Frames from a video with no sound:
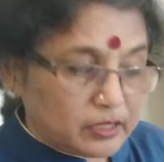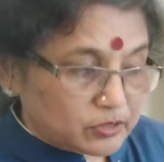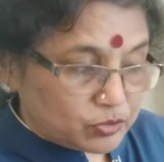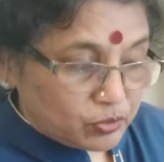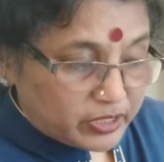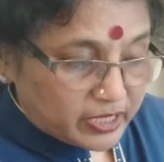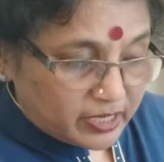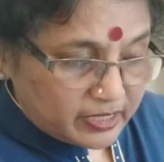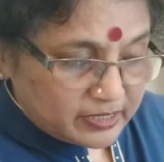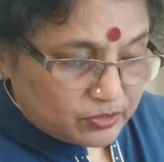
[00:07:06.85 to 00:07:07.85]
So here
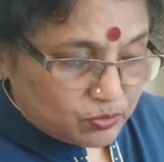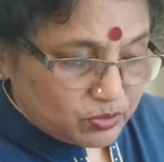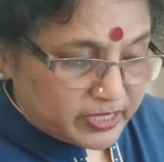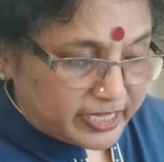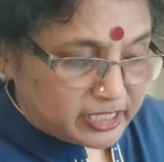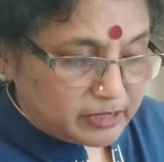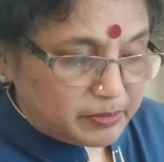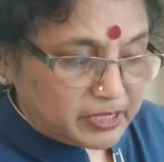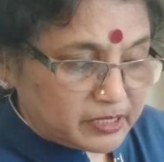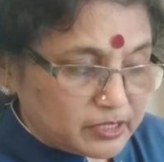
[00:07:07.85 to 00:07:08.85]
is 2
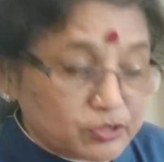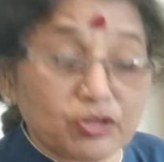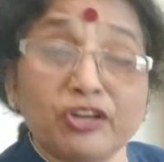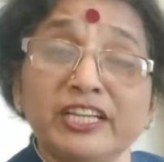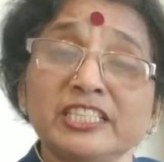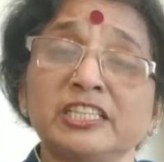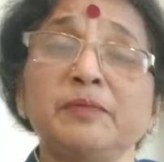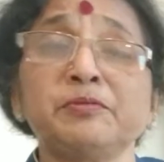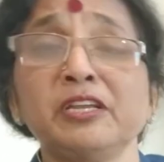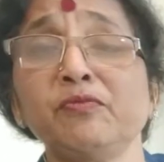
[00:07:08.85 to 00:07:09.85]
centimeters. So your
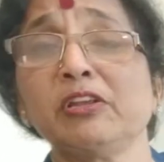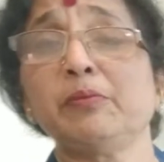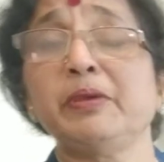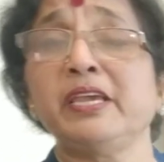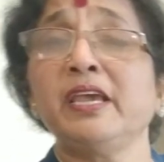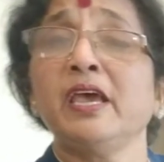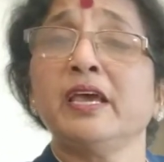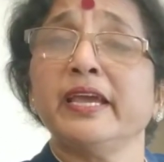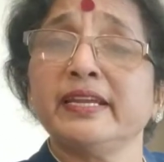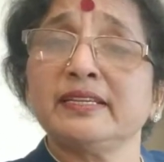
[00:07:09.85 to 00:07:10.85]
description will be,
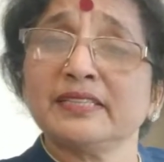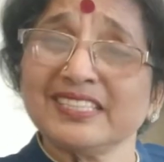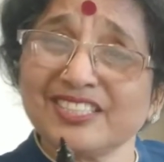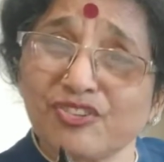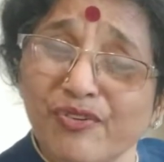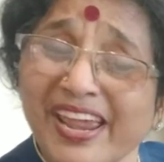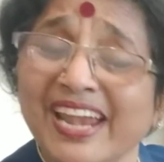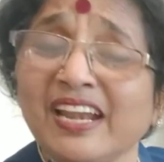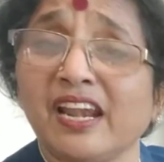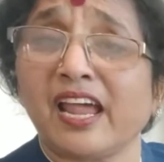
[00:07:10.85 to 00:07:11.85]
it is a
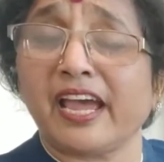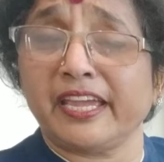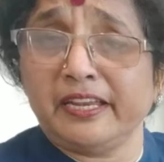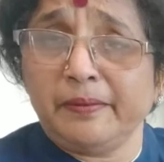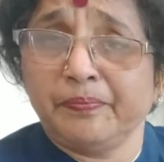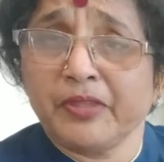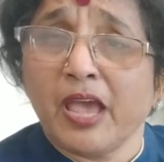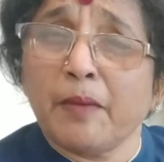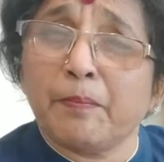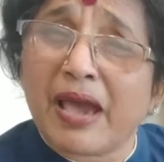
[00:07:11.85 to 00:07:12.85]
straight line
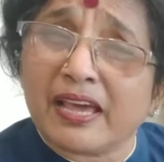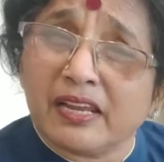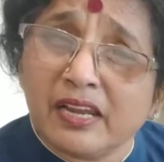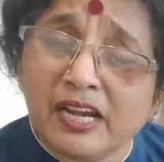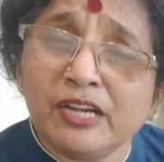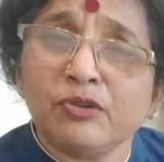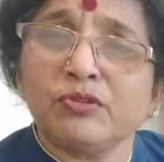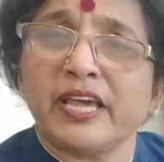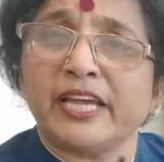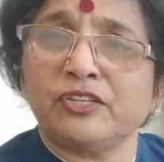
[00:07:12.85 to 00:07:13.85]
parallel to
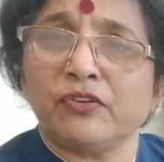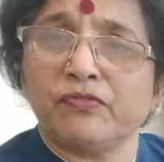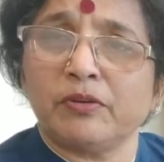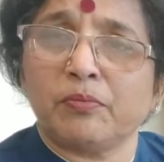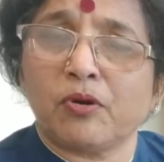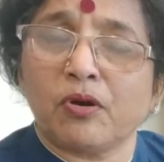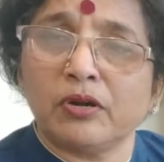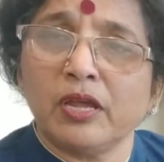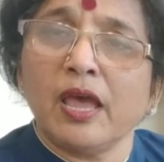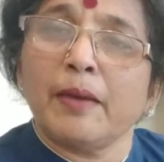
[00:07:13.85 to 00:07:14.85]
the edge of the
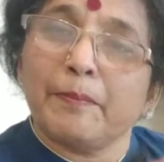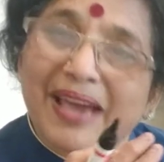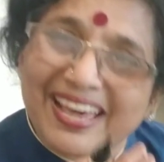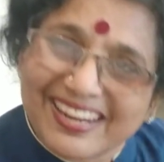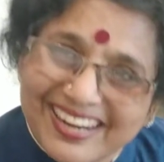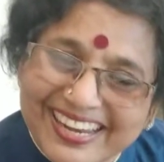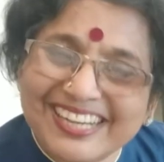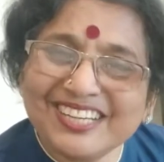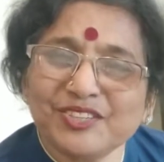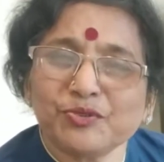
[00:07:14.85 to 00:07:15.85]
board,
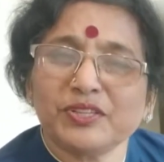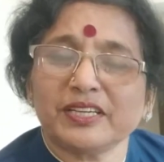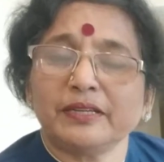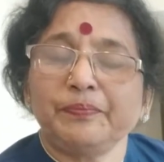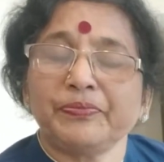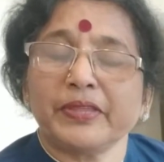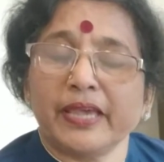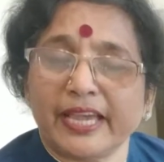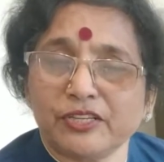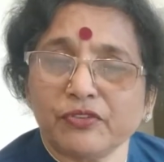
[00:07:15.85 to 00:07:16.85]
parallel to the
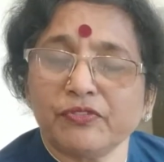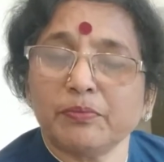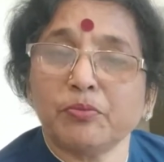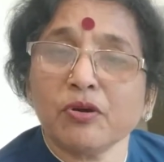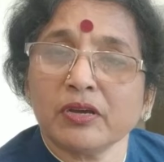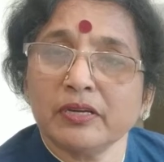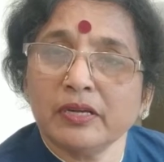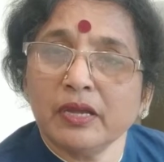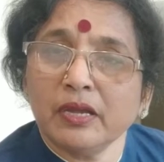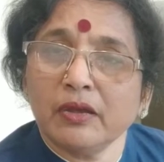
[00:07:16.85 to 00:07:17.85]
edge of the book,
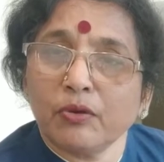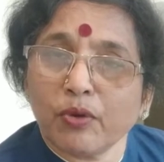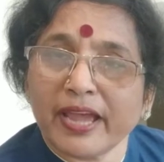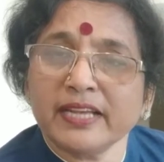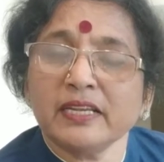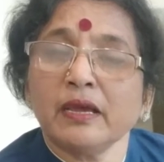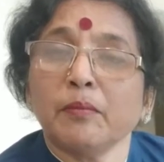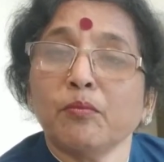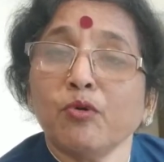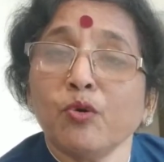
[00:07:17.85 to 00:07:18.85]

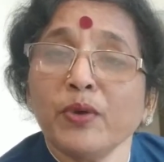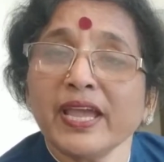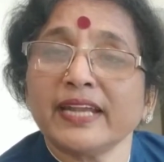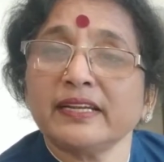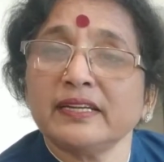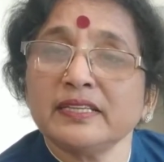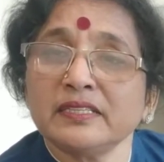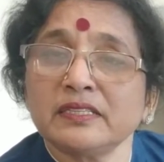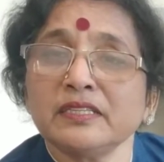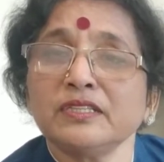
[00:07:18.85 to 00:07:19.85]
right? Moving at a
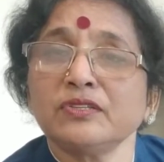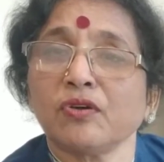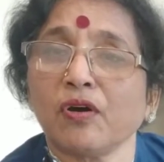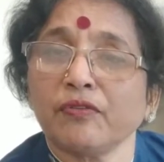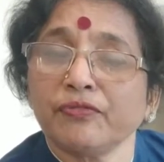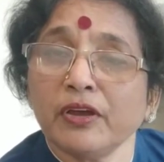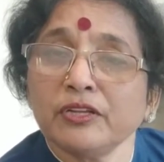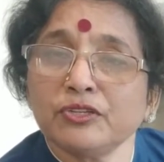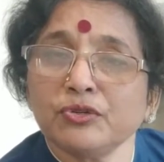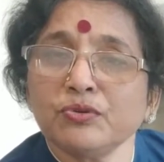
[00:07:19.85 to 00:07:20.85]
distance of
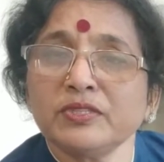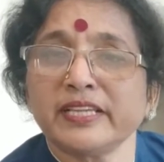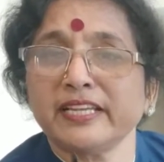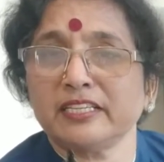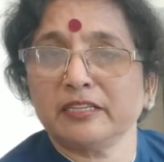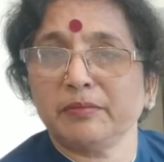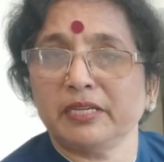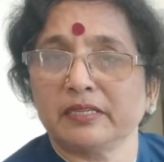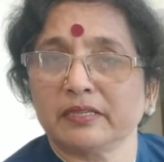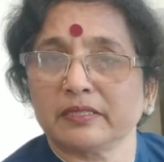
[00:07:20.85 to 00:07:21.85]
2
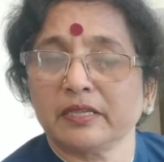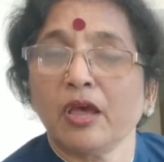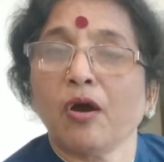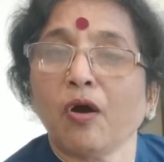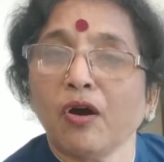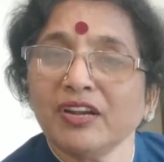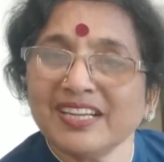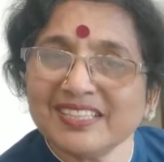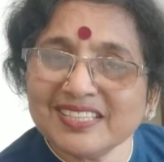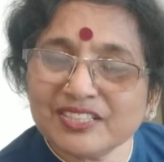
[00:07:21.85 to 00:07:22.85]
centimeters. Or it
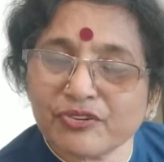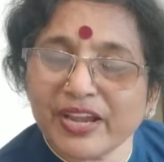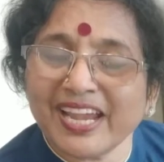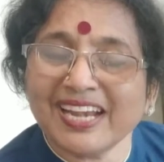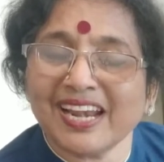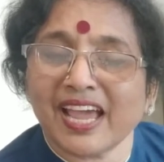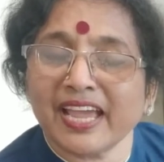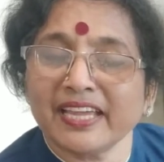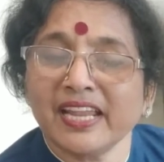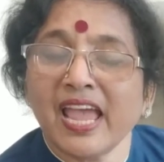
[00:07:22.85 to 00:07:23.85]
is a straight
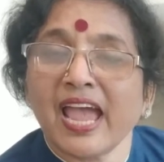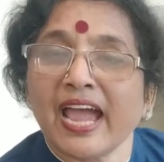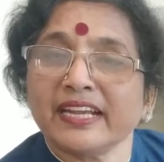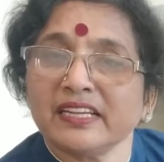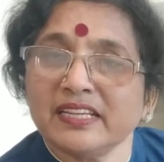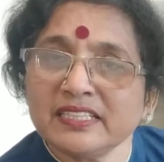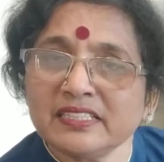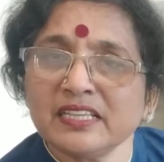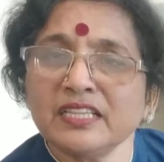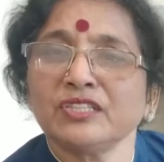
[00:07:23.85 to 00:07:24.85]
line at a
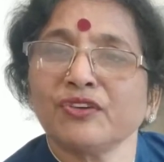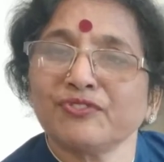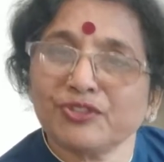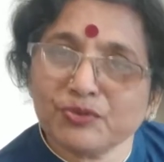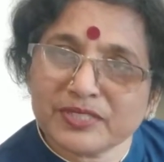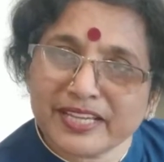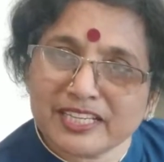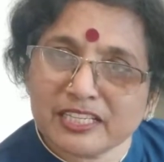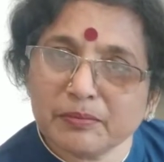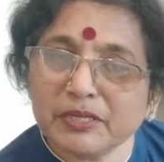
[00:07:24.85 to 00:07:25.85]
distance of 2
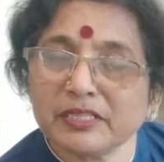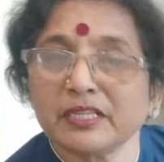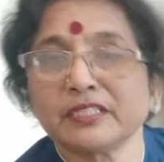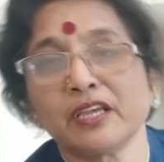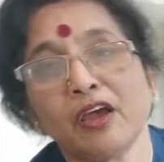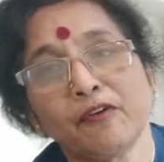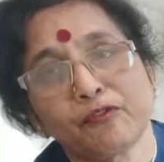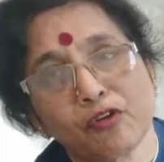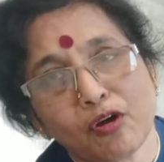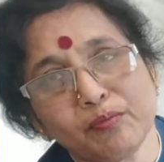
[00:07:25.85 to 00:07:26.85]
centimeters
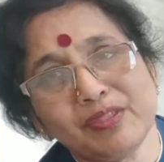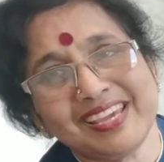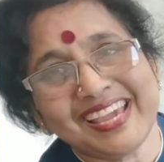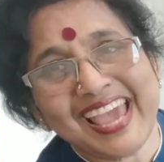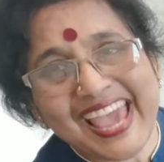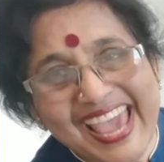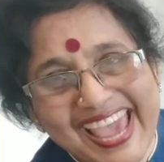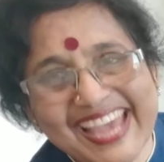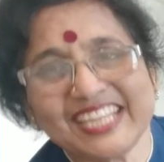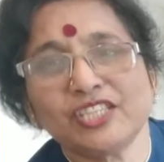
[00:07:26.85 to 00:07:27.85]
from the
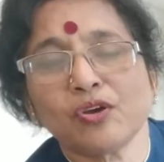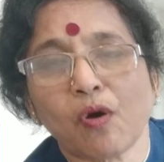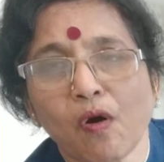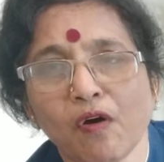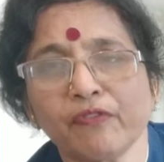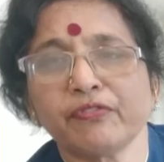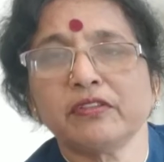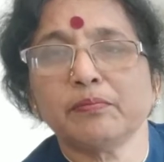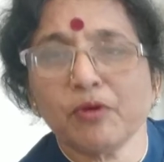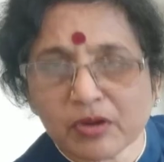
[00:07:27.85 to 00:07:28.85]
edge of
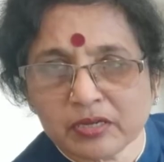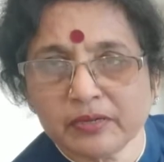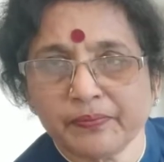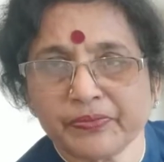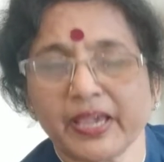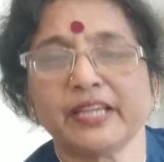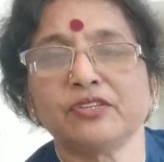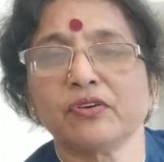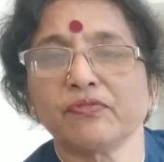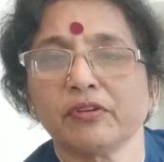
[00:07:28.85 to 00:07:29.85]
the book,
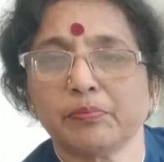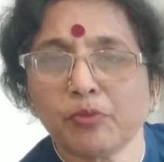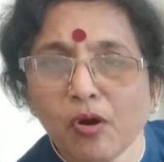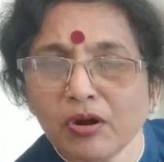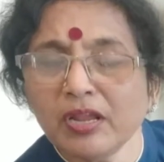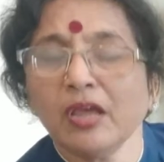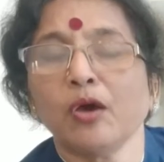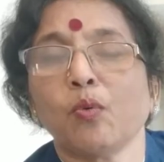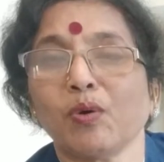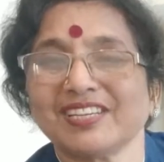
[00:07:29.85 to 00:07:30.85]
edge of the board,
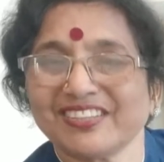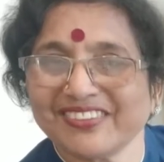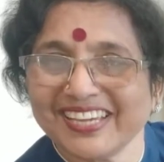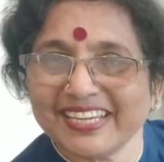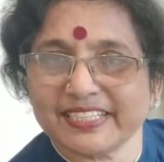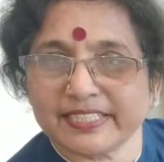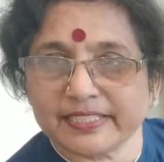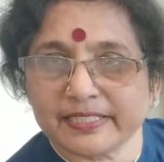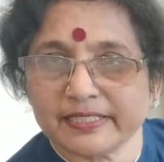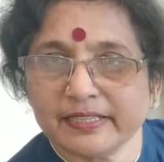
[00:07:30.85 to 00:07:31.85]
whatever it
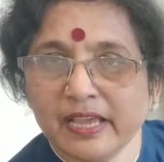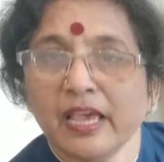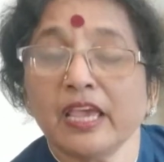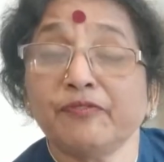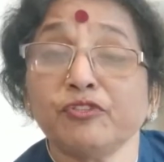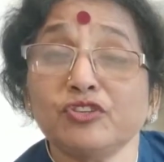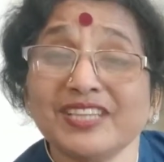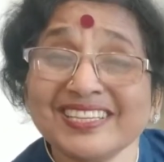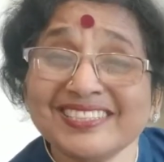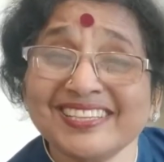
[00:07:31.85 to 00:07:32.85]
is. If you
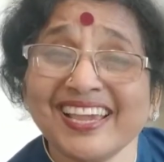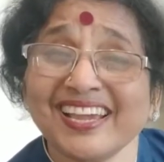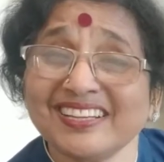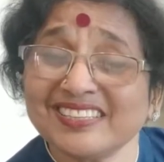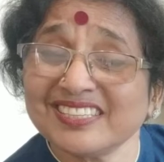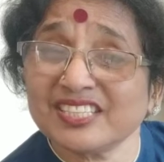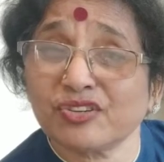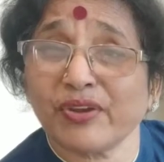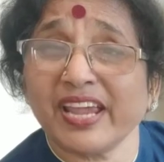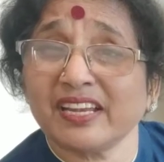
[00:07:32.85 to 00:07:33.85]
just say it's a
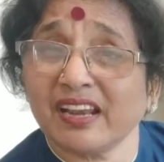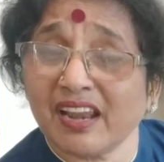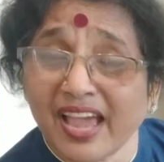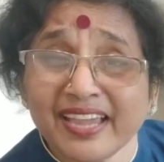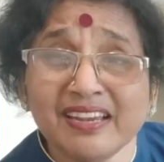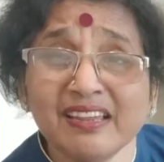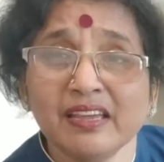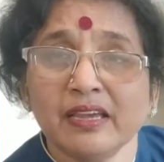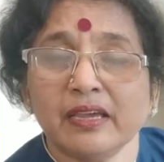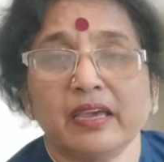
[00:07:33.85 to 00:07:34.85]
straight line,
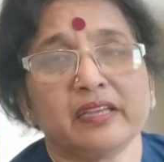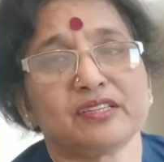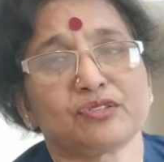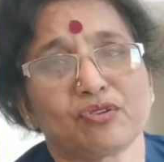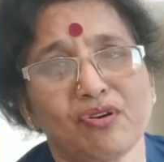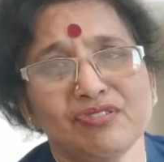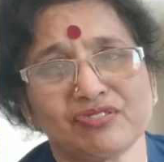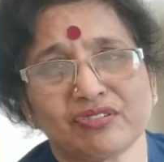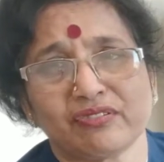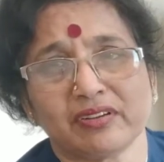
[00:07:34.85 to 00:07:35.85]
it is wrong,
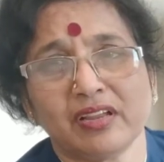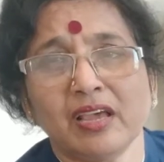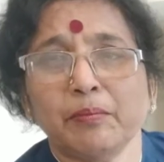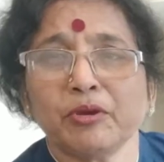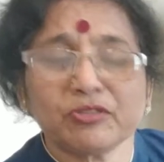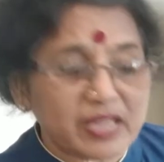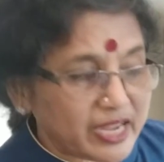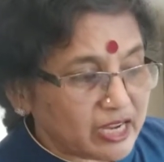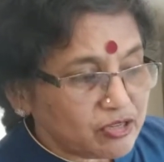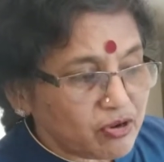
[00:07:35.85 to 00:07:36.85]
children. Because I
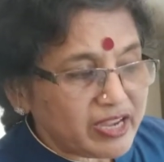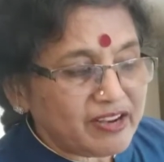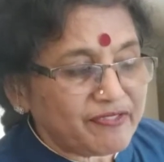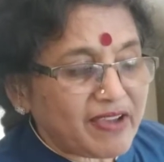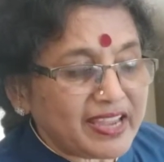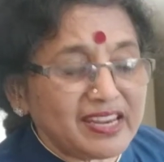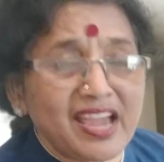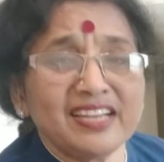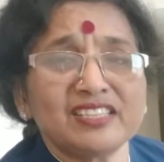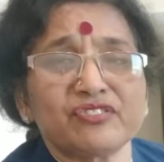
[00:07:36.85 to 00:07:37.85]
can draw
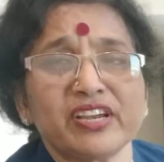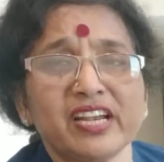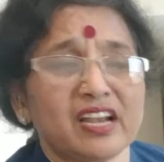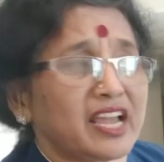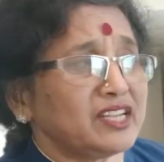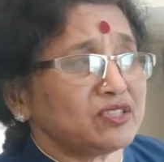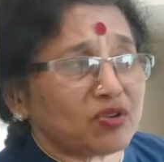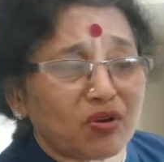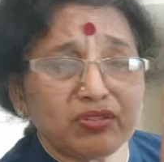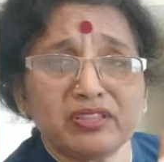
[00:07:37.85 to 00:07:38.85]
infinite straight lines
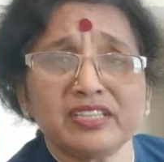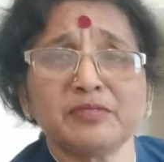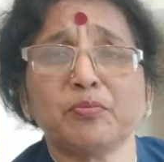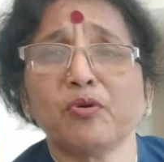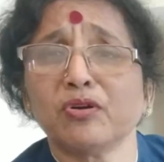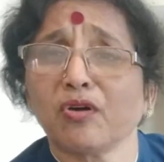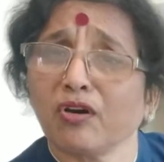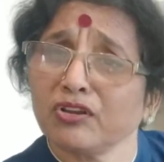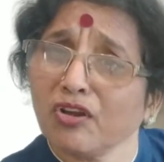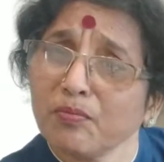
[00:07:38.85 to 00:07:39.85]
on this board,
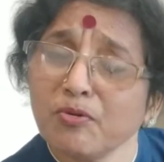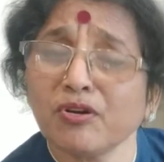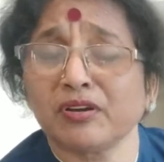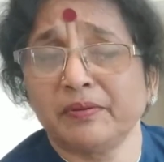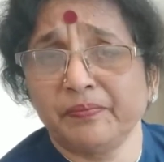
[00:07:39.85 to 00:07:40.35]
on your book.